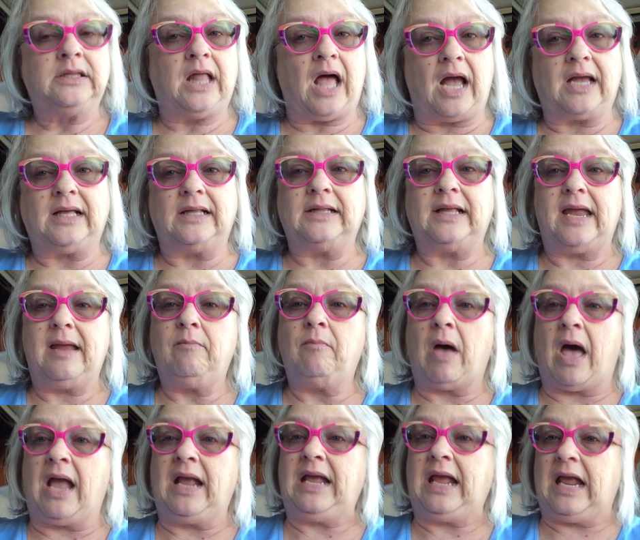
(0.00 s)
Luckily,
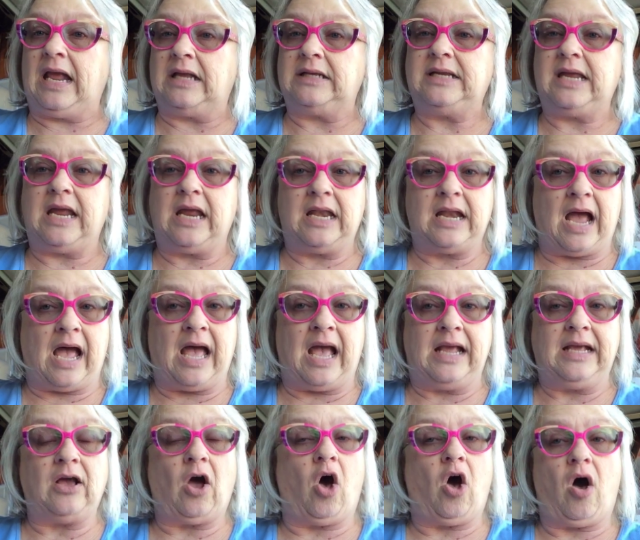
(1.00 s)
my Andy and
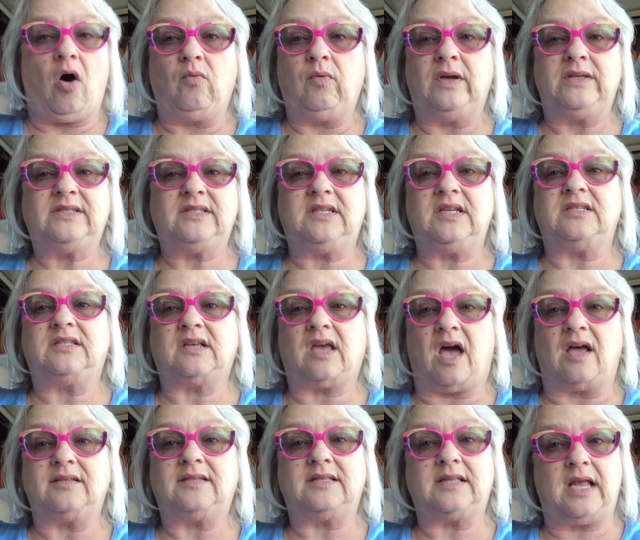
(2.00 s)
I always
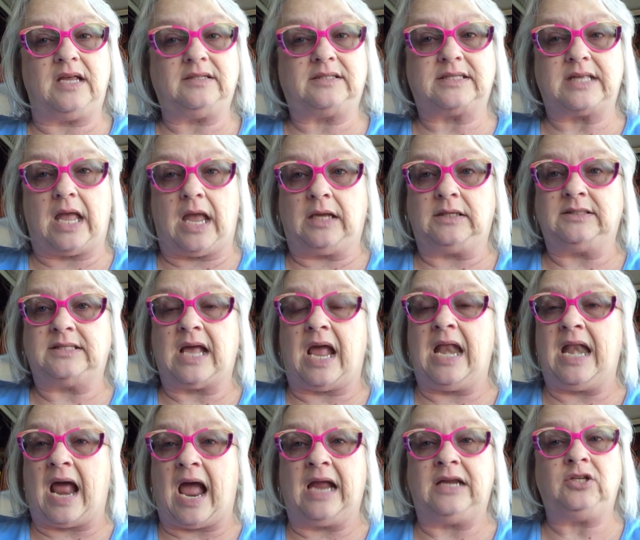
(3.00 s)
discussed these things,
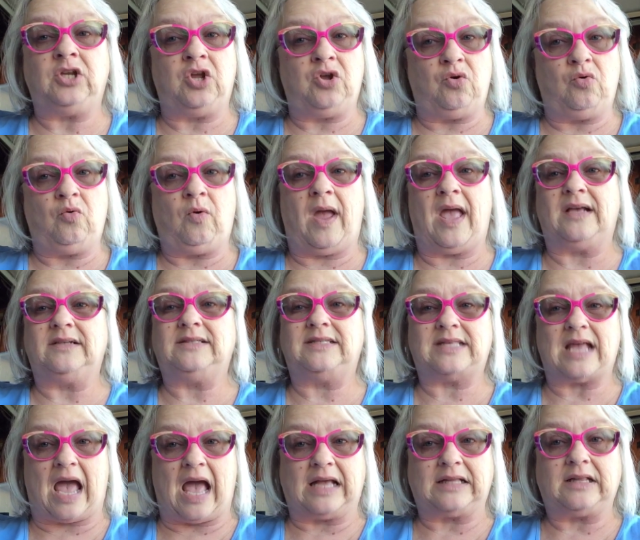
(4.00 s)
and I knew
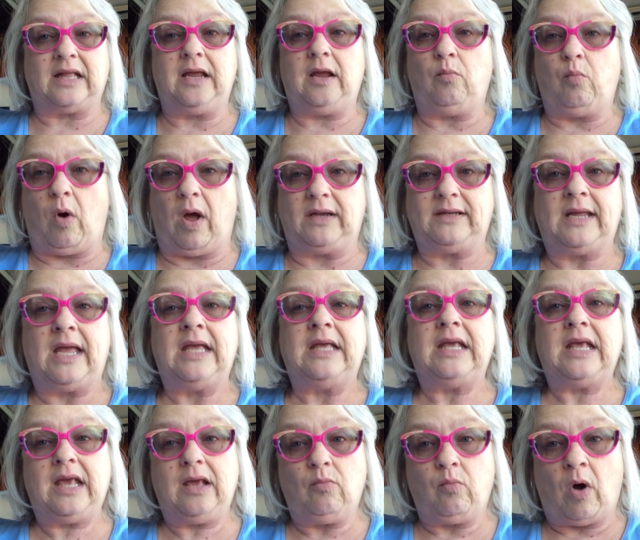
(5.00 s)
exactly what
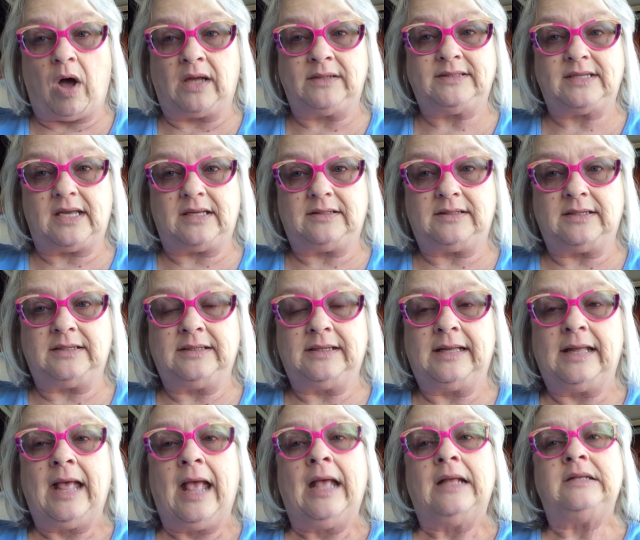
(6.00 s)
he wanted.
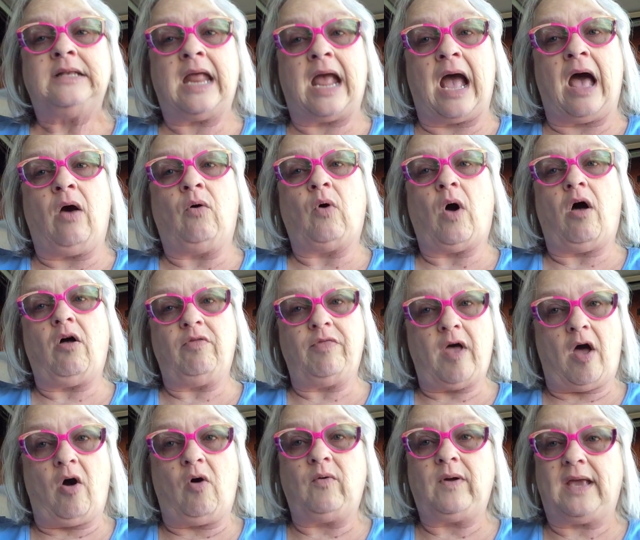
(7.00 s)
Now,
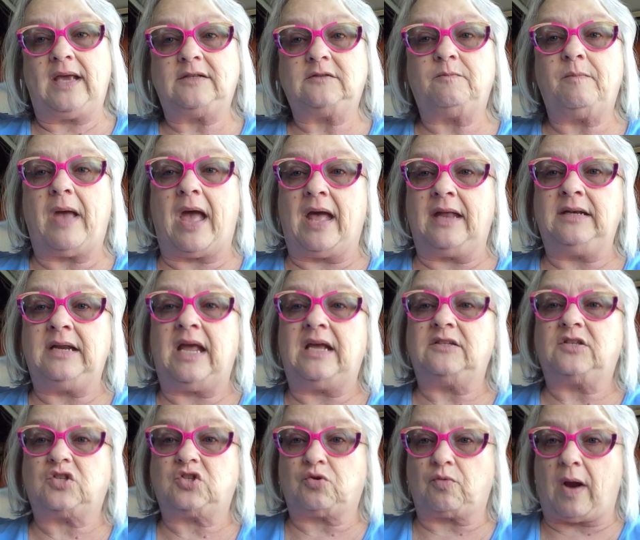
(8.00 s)
although he's been
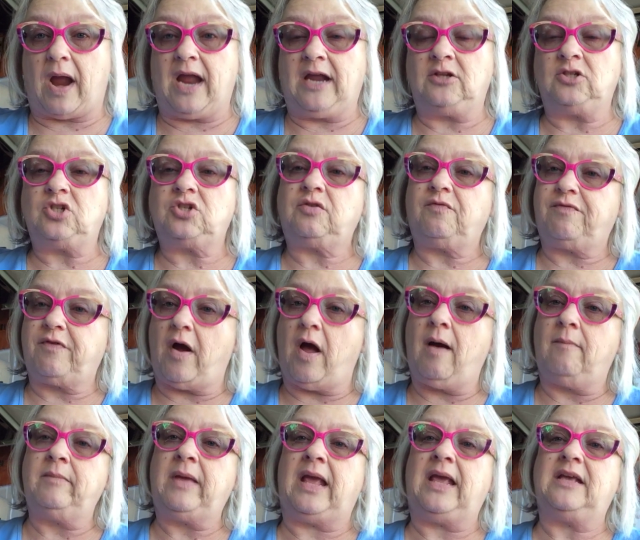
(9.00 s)
estranged
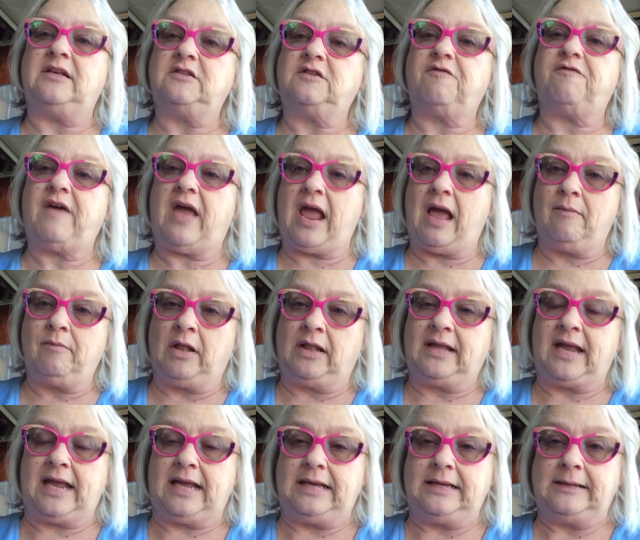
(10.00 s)
from his
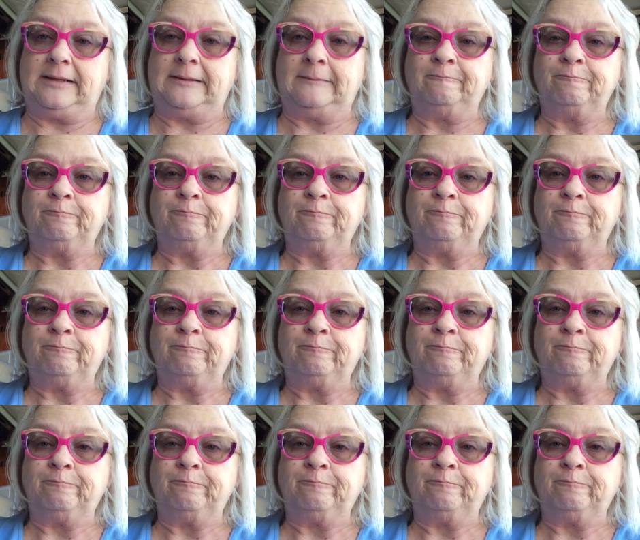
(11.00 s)
family,